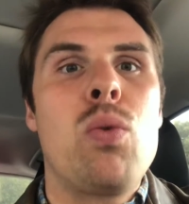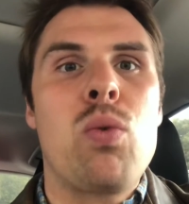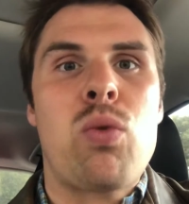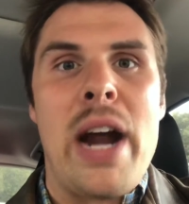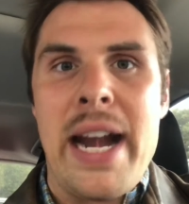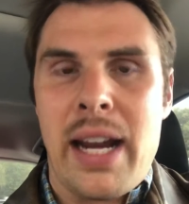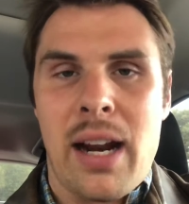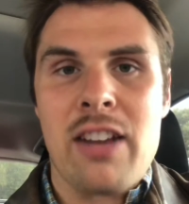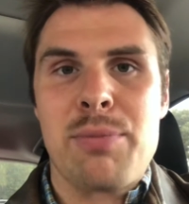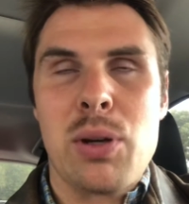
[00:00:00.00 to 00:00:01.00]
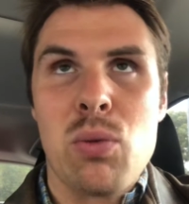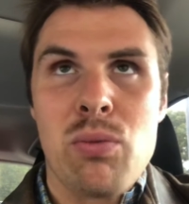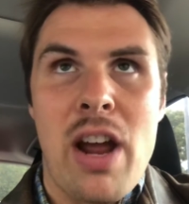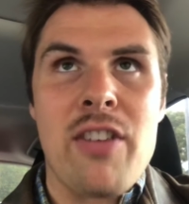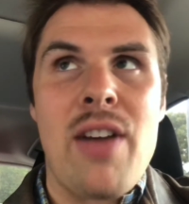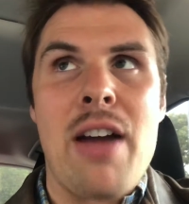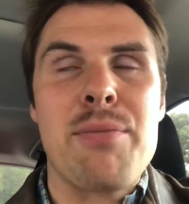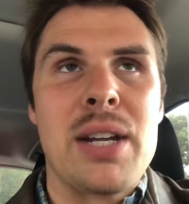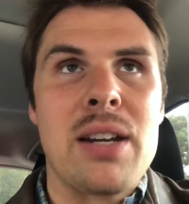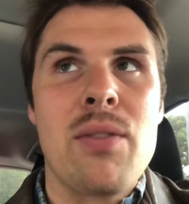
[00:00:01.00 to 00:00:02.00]
writing. I've
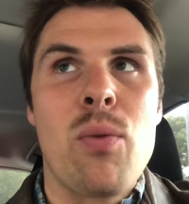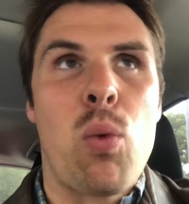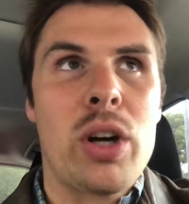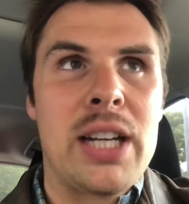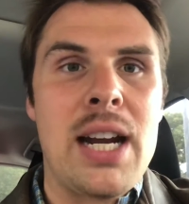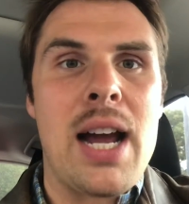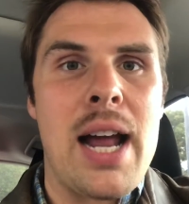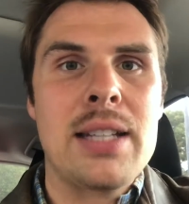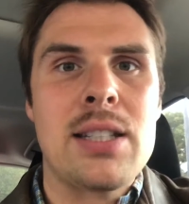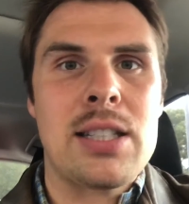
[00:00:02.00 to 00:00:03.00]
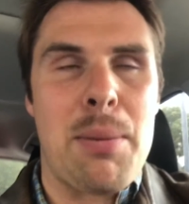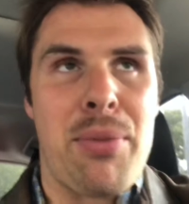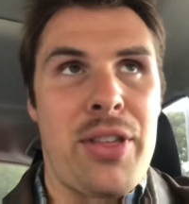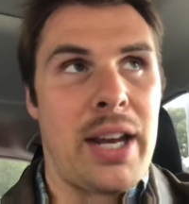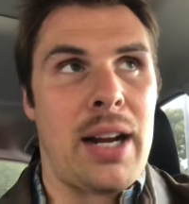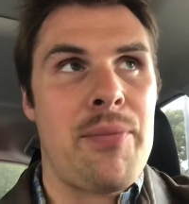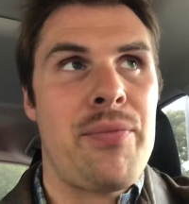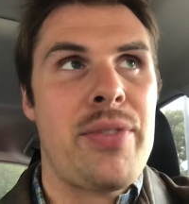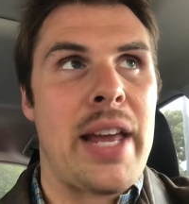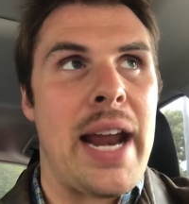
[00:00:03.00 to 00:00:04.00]
been working on something
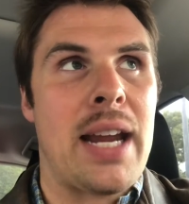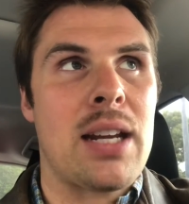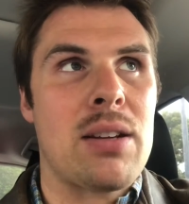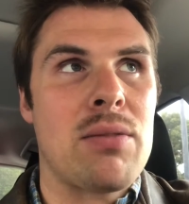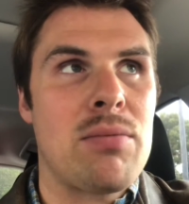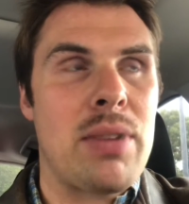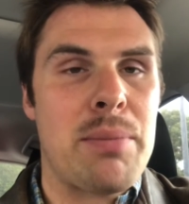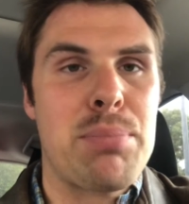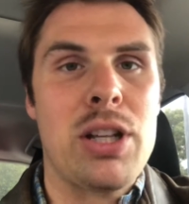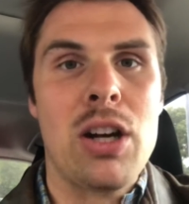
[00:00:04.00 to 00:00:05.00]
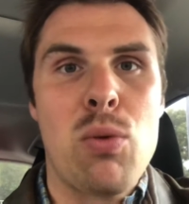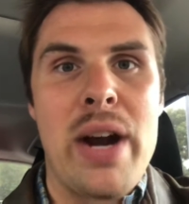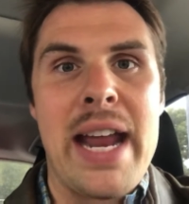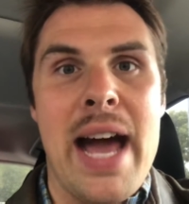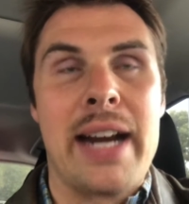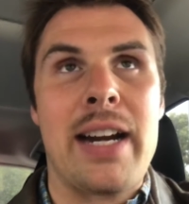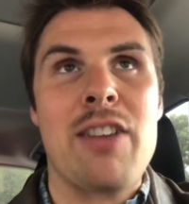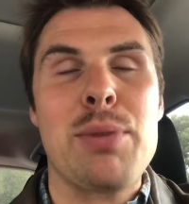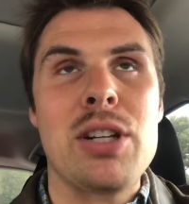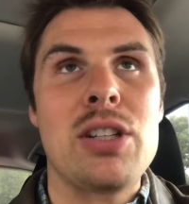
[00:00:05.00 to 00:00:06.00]
that I can plug away at, and
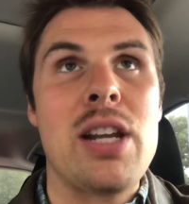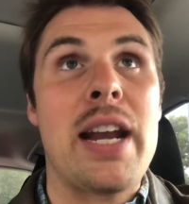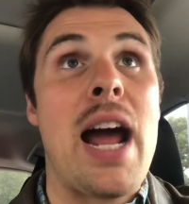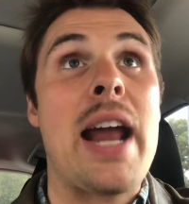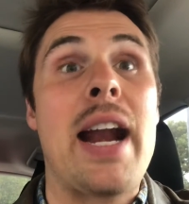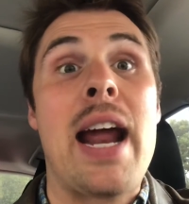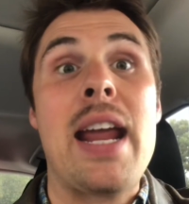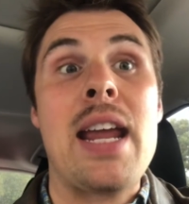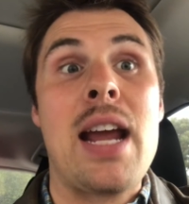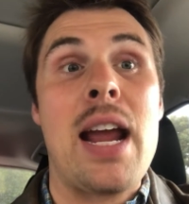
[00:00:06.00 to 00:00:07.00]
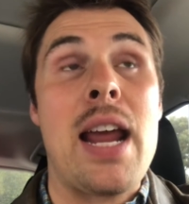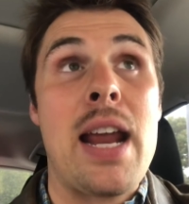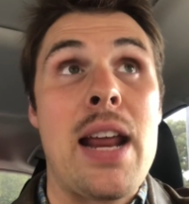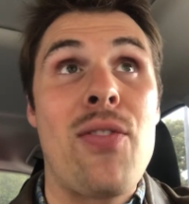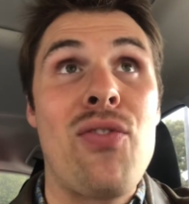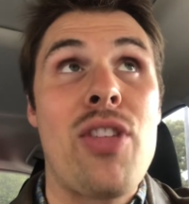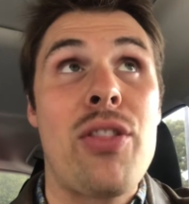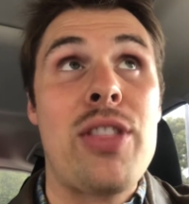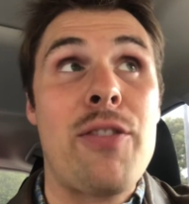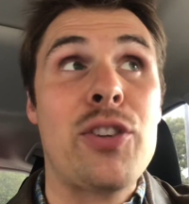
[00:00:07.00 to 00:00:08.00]
I've been and the
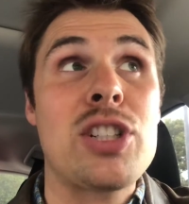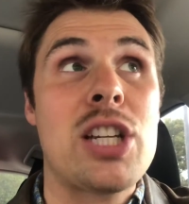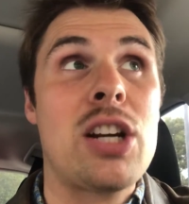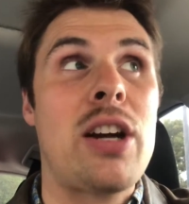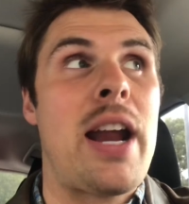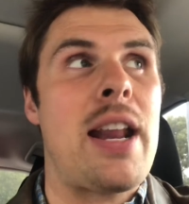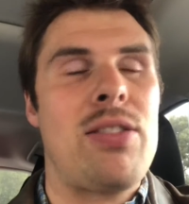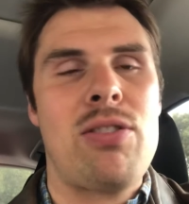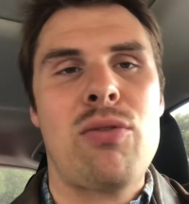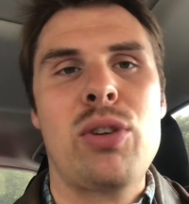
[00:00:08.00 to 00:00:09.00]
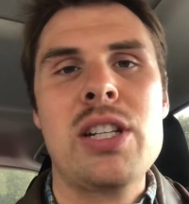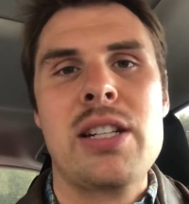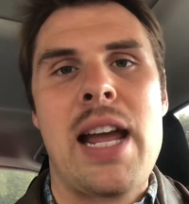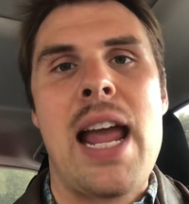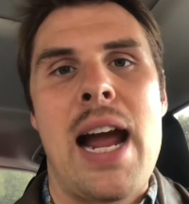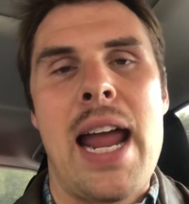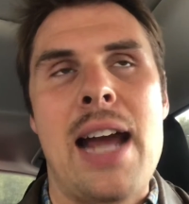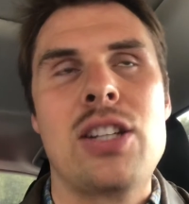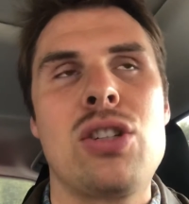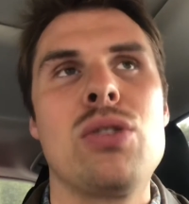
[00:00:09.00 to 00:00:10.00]
difference here, and it, the reason I
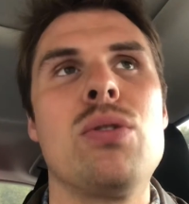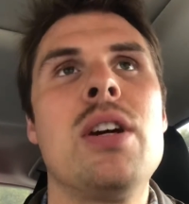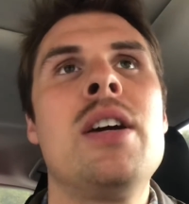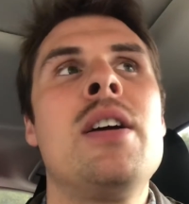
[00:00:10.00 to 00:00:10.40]
had to